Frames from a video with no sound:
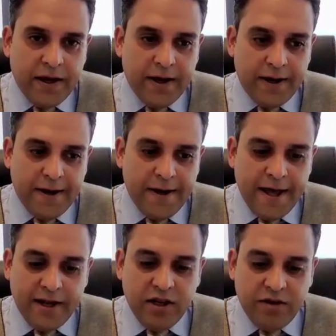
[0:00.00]

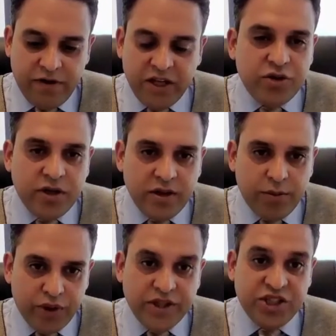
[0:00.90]
And then eventually the
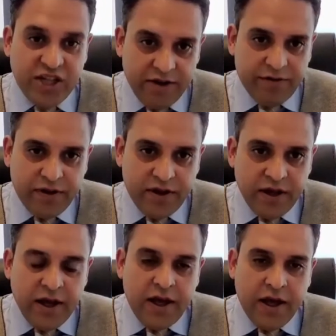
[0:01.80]
British left,
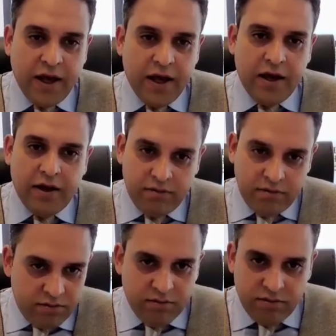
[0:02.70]

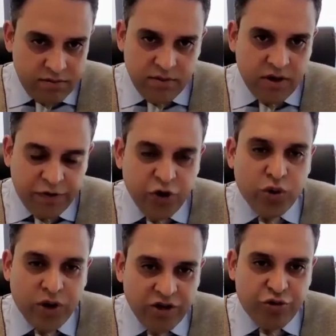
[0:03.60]
and a few
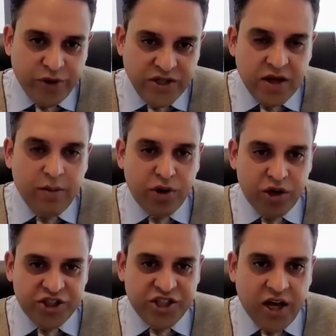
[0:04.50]
countries
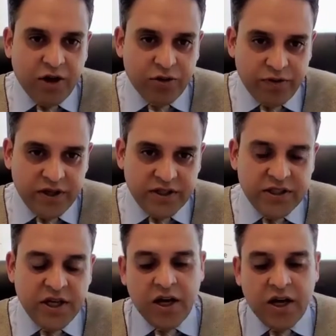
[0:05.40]
emerged out of this.
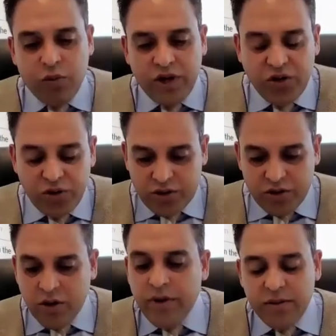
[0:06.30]
When you
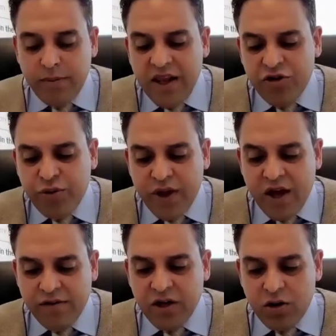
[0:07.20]
talk about the military
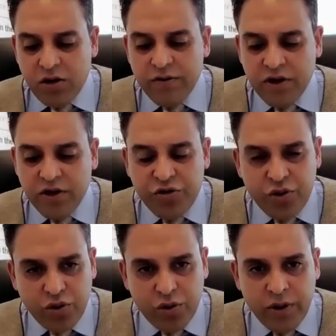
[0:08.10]
having a lot of
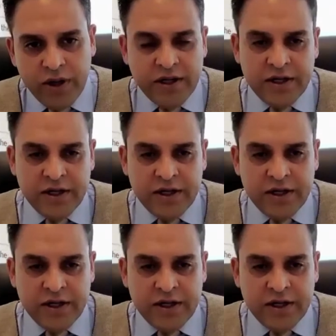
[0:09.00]
control,